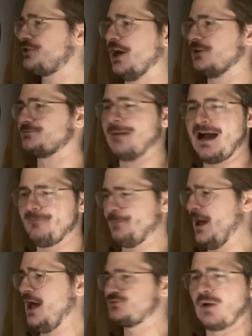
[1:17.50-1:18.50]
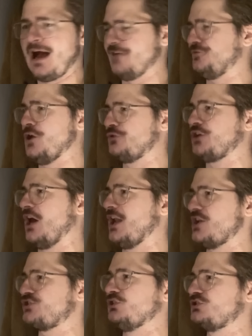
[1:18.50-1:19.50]
killed my bird wife, you
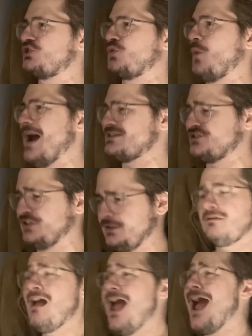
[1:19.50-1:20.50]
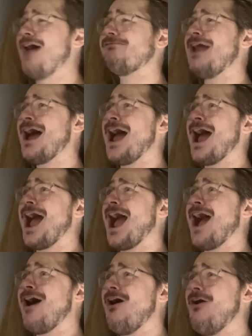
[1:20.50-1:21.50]
colossal twat! Oh,
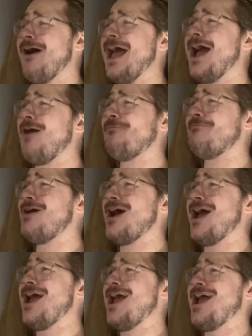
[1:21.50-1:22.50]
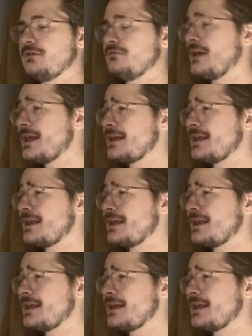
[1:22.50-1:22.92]
no! Help me!